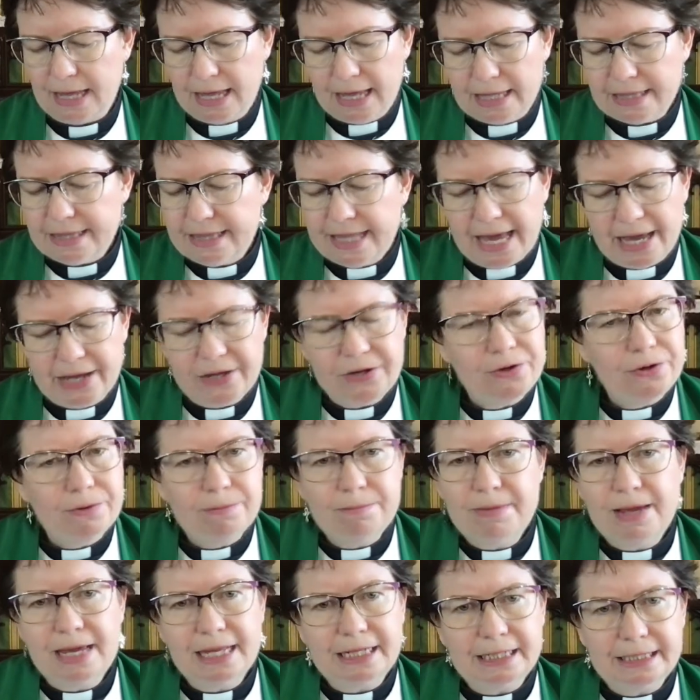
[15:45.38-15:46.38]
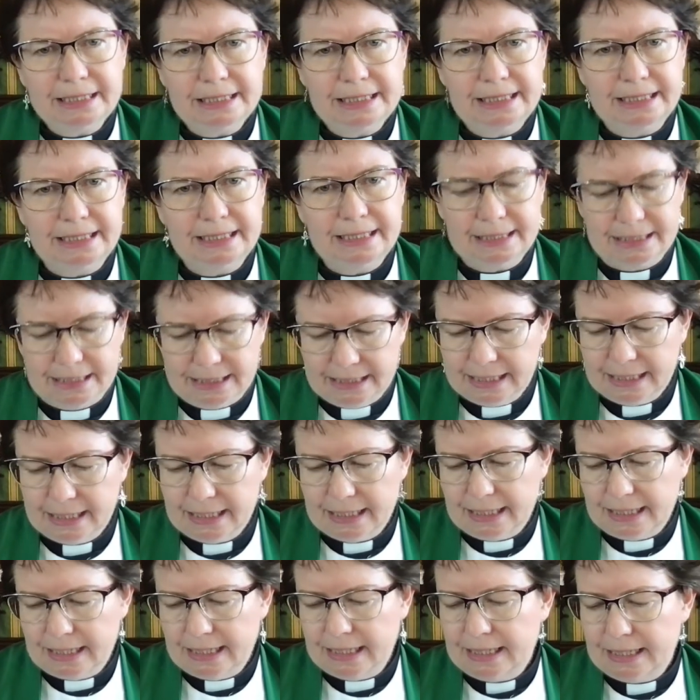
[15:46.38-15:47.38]
Their humility
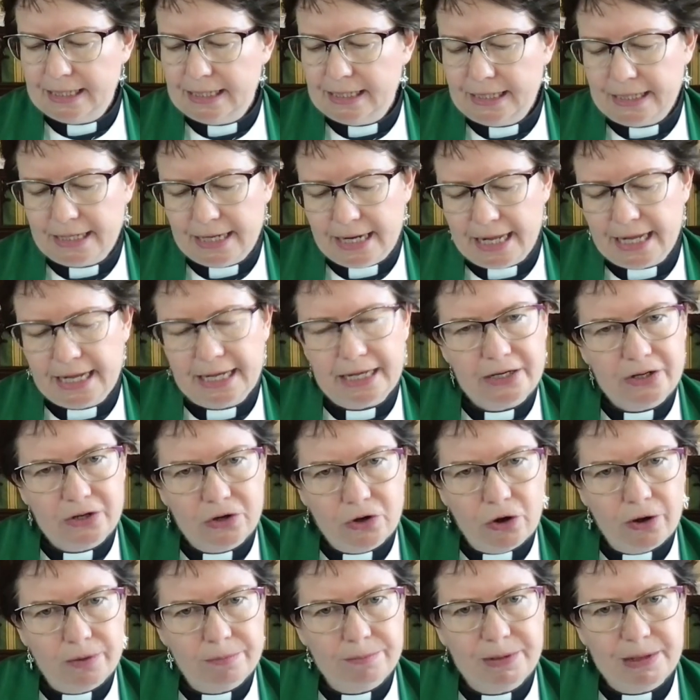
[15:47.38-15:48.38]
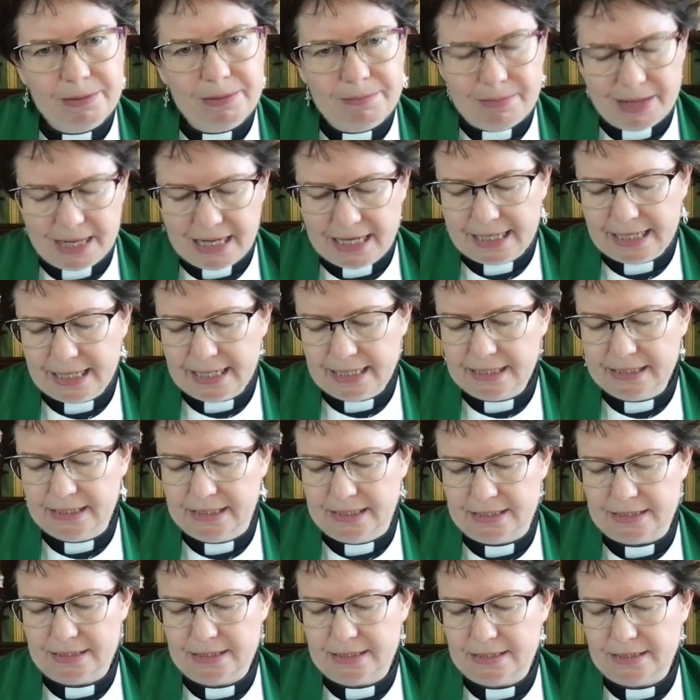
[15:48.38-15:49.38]
need not be
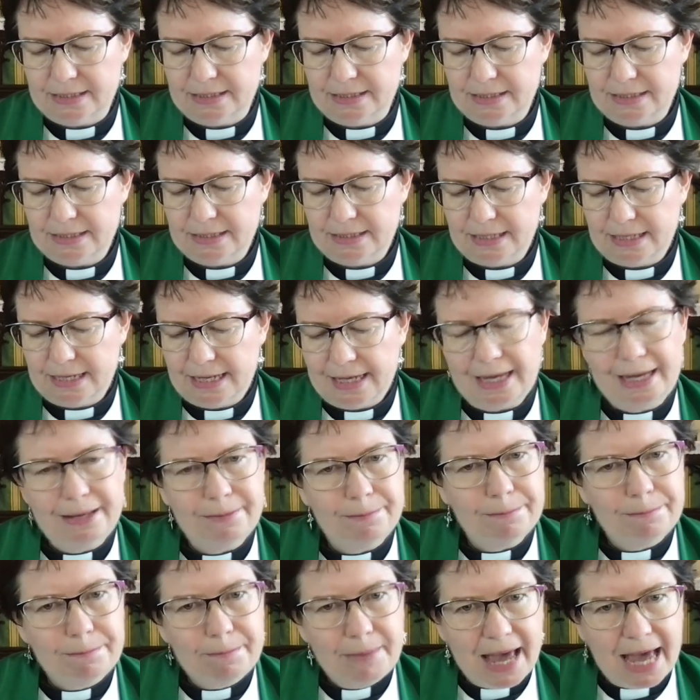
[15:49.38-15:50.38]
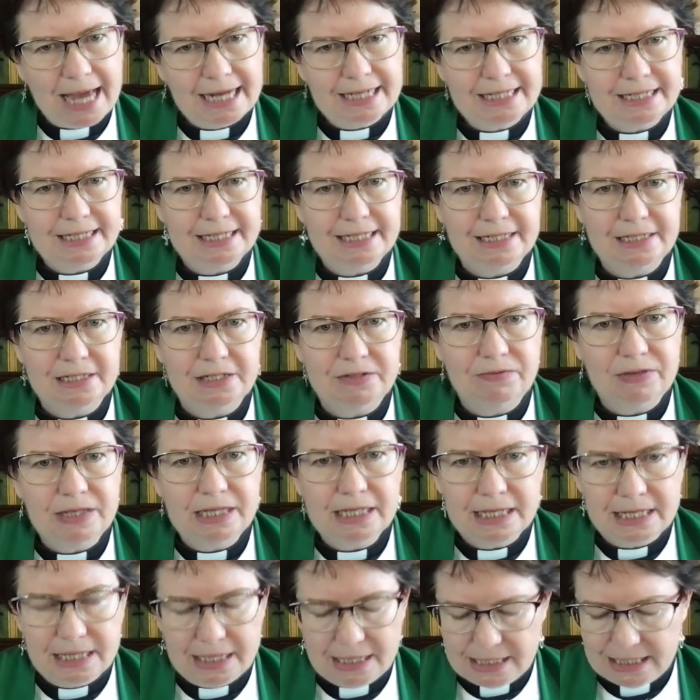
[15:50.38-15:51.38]
meaningless. It matters for the
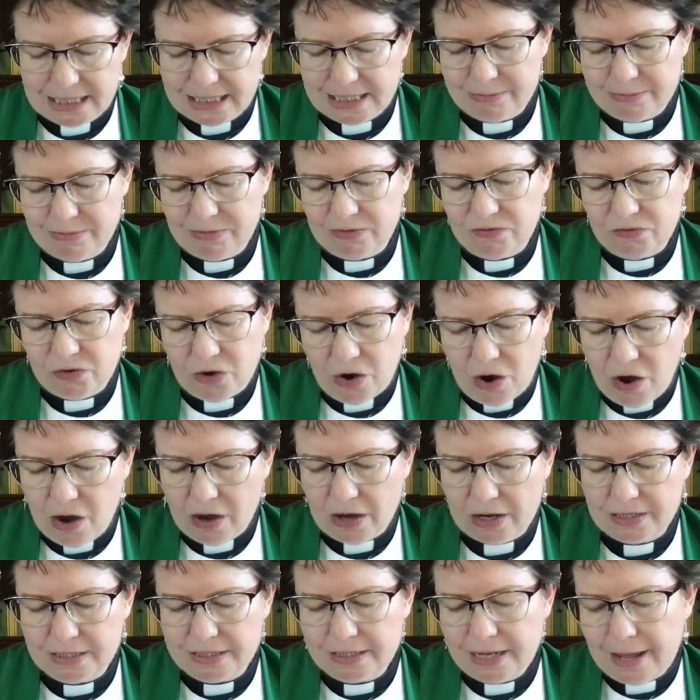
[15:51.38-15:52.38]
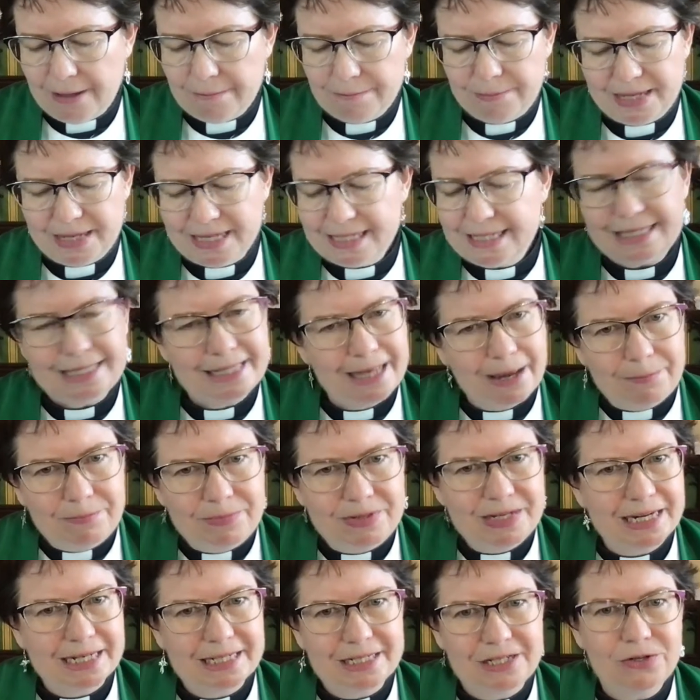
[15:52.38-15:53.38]
kingdom of God. Be
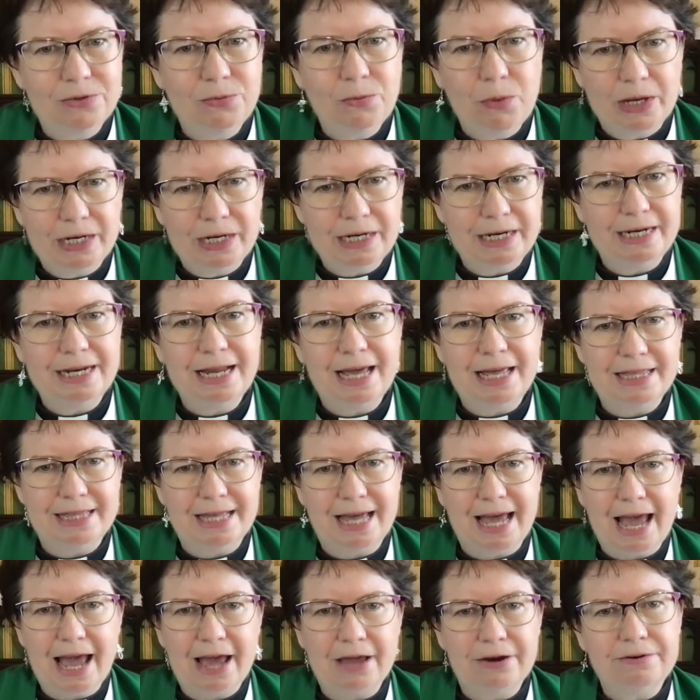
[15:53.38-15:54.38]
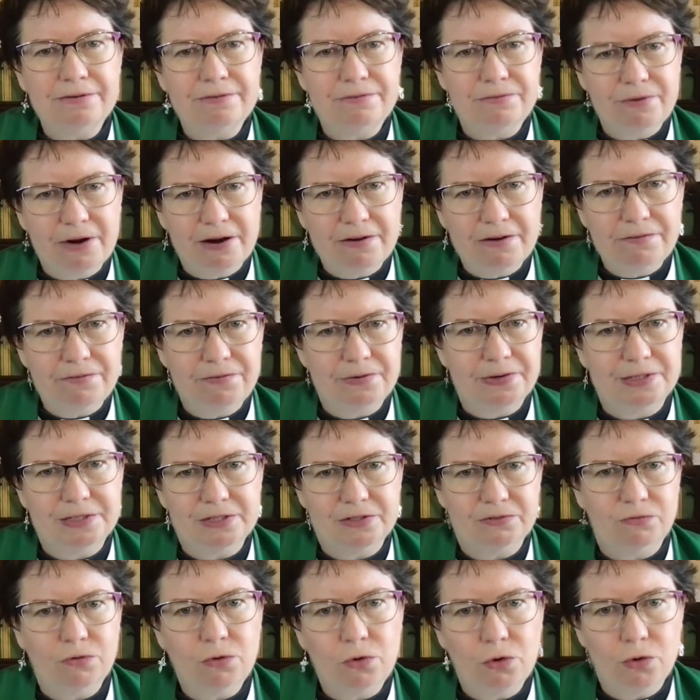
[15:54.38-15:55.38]
subject to one another out of reverence
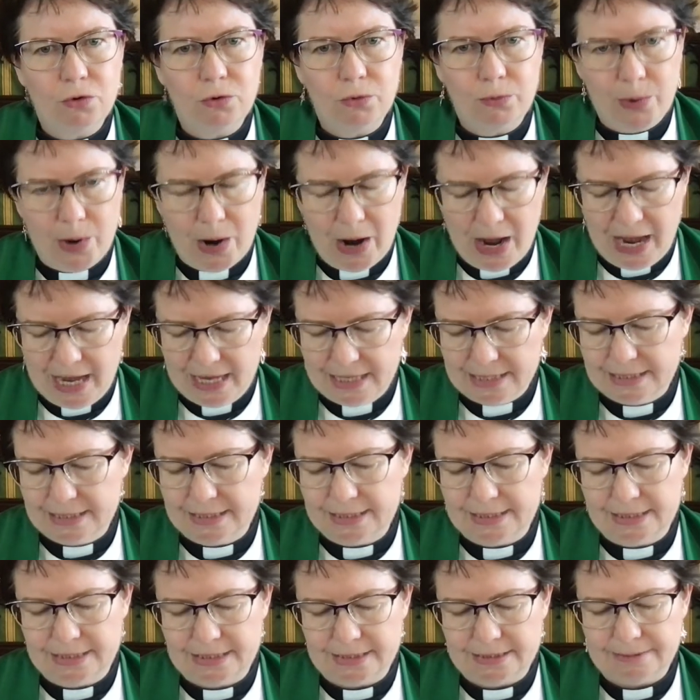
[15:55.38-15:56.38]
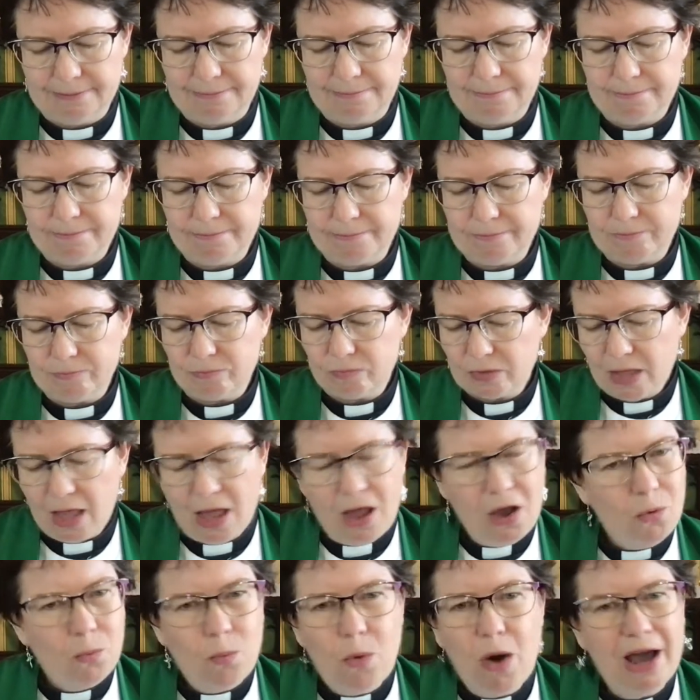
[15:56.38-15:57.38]
for Christ.
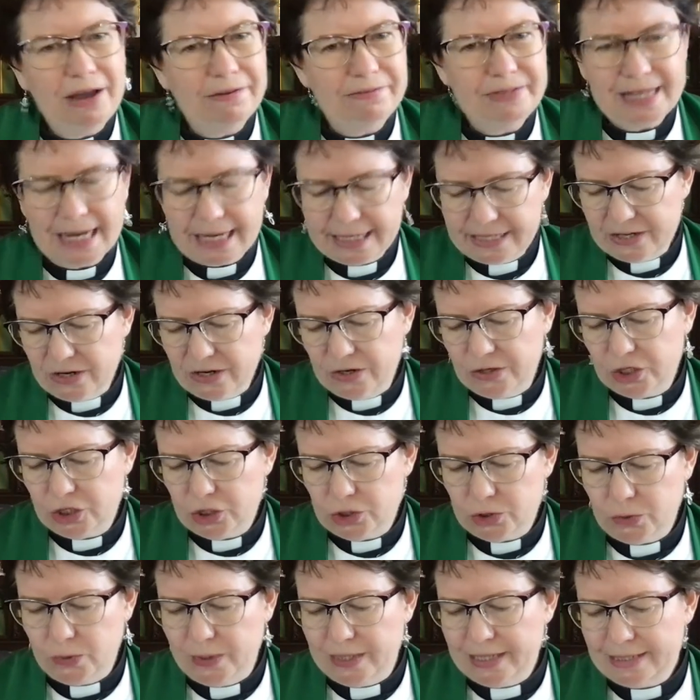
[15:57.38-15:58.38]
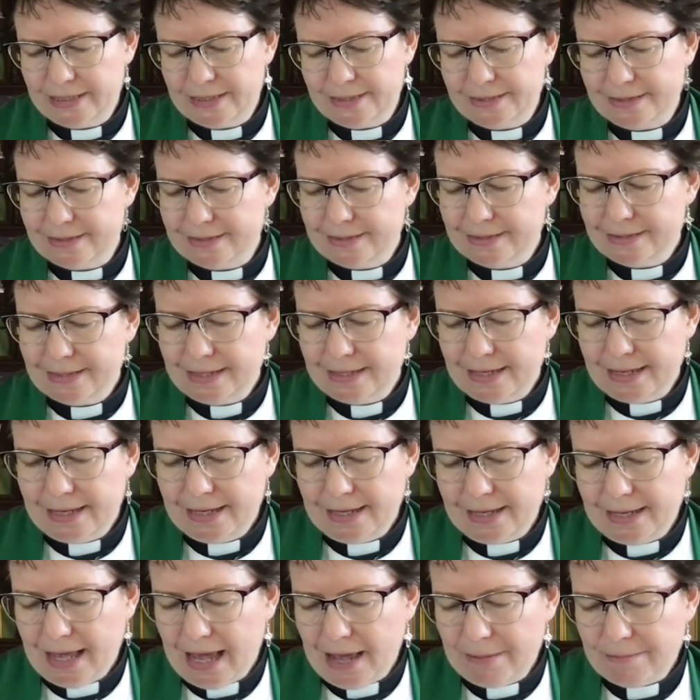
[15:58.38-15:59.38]
Wives had no choice
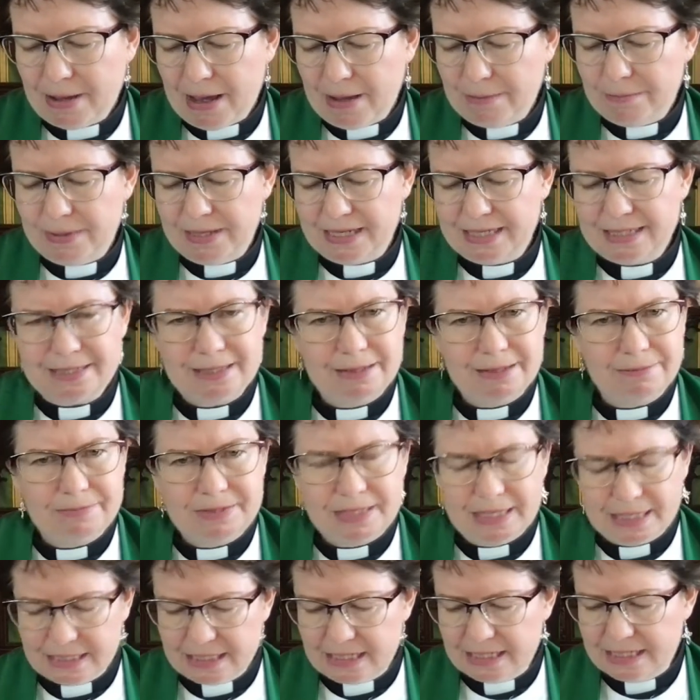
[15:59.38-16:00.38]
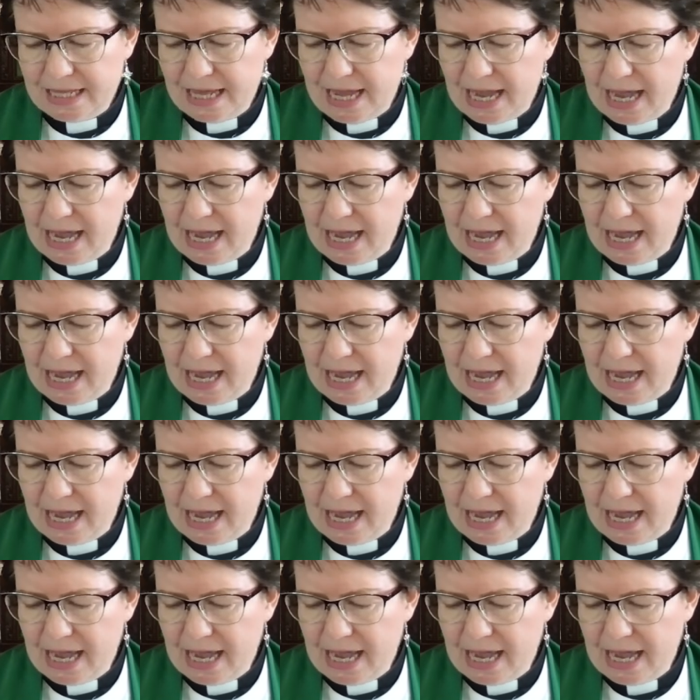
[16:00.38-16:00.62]
about being subject to their